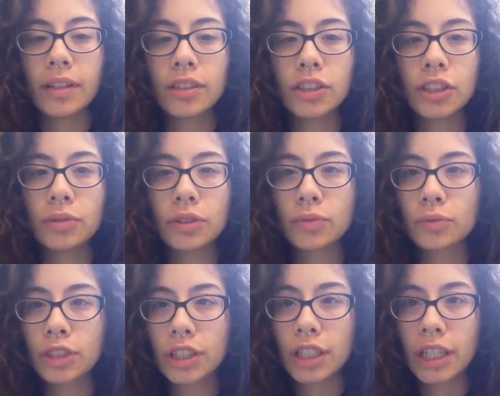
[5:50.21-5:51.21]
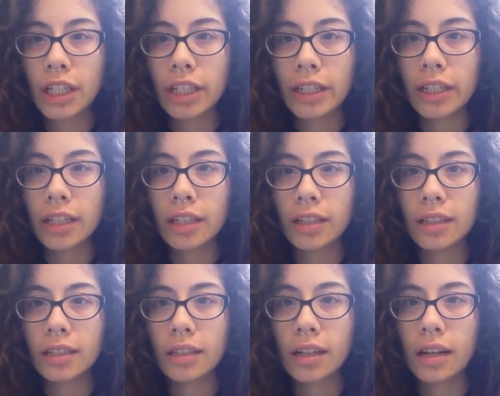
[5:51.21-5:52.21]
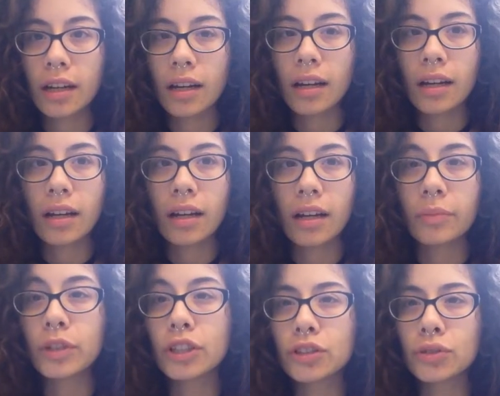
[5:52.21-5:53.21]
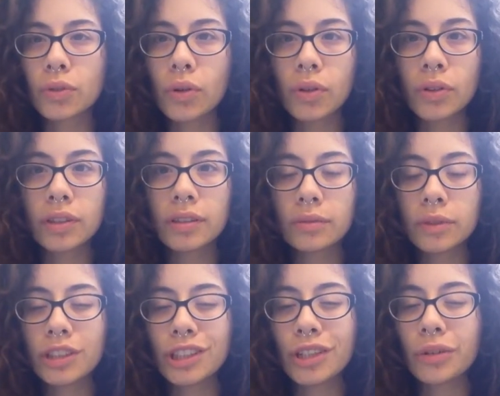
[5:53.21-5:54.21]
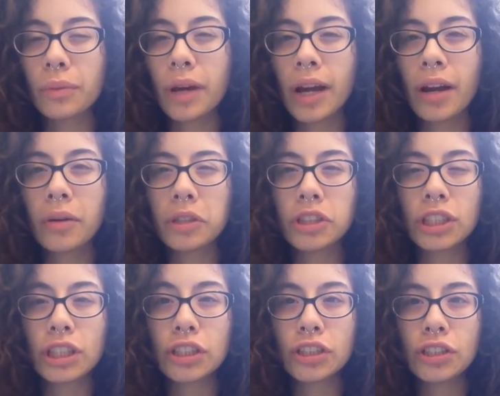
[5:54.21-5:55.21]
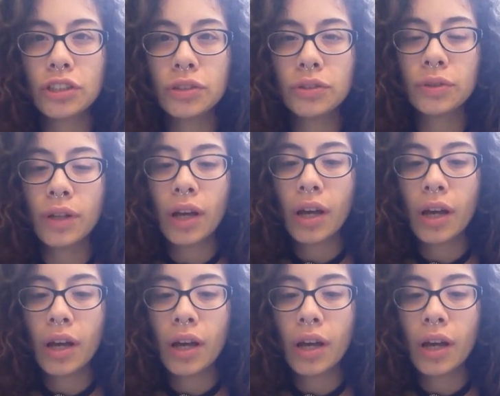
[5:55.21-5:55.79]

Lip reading: she was really controlled what she could wear, what she could do,